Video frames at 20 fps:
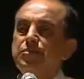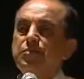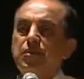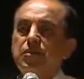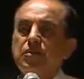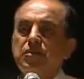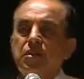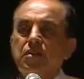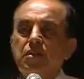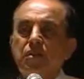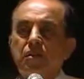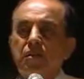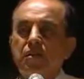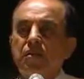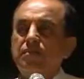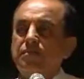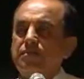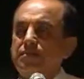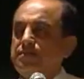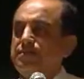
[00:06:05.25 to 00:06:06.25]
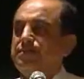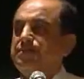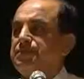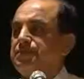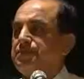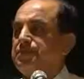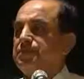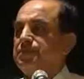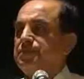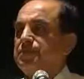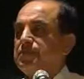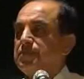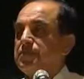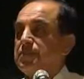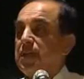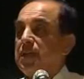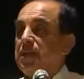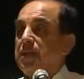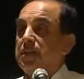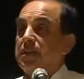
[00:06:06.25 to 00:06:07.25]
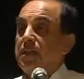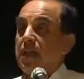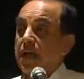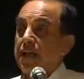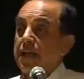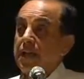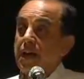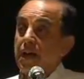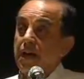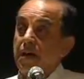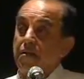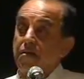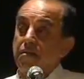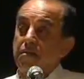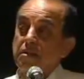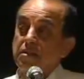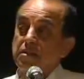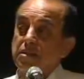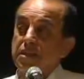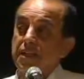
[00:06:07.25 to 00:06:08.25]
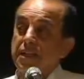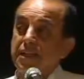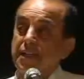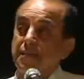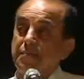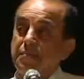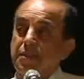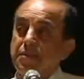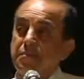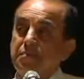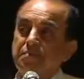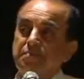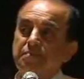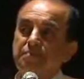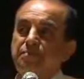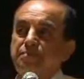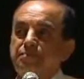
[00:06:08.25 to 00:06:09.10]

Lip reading: Broken the law. 9 hours they kept him.